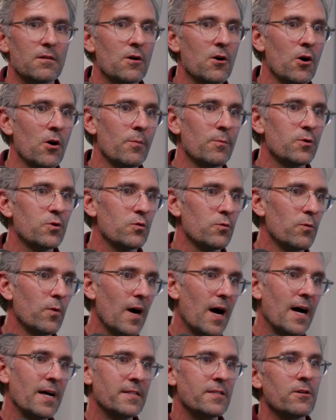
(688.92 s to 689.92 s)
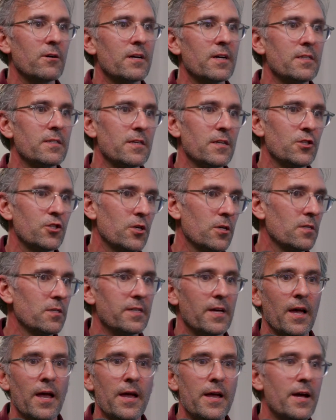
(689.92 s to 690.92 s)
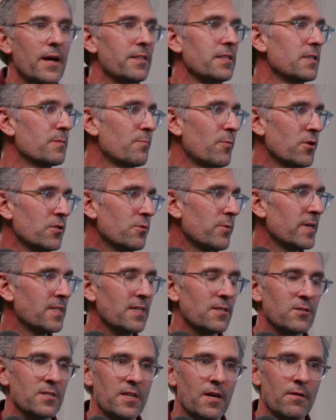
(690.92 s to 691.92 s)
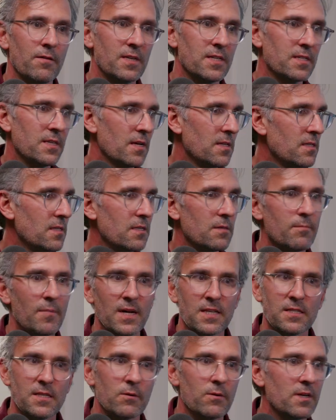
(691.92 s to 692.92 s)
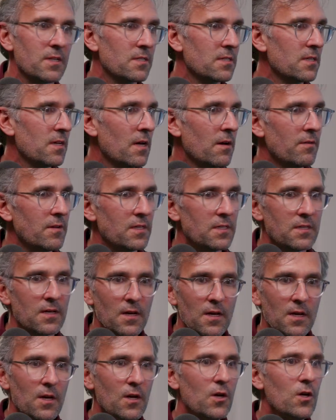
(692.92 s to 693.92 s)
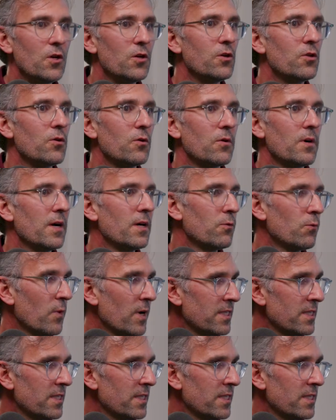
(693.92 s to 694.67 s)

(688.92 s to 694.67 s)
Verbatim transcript: come to I T organizations, say, hey, I need Postgres as a service, I need MySQL as a service, you know, and